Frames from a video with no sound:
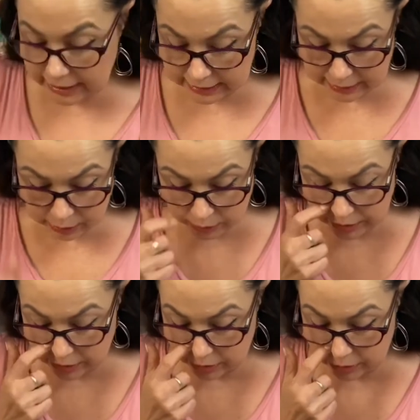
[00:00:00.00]

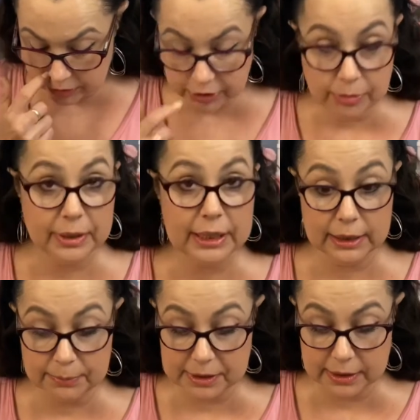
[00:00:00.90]

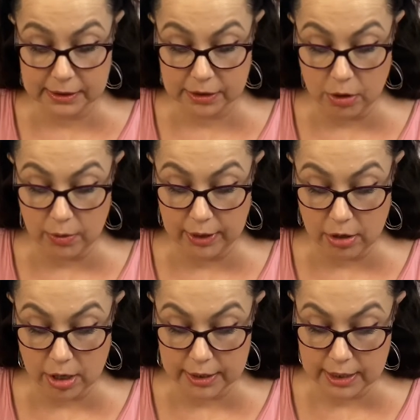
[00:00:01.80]
lipsticks going
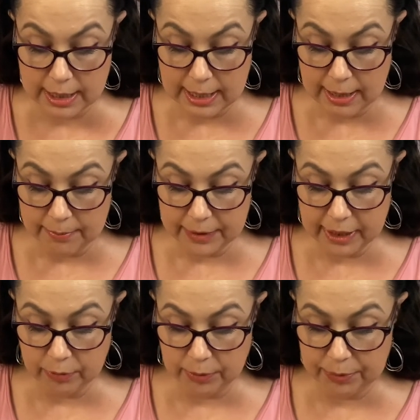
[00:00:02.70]
on, but I
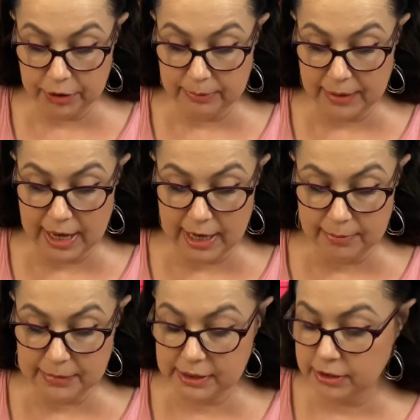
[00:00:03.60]
will put it behind
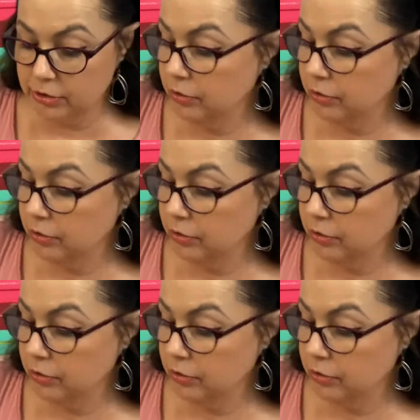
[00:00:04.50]
me so you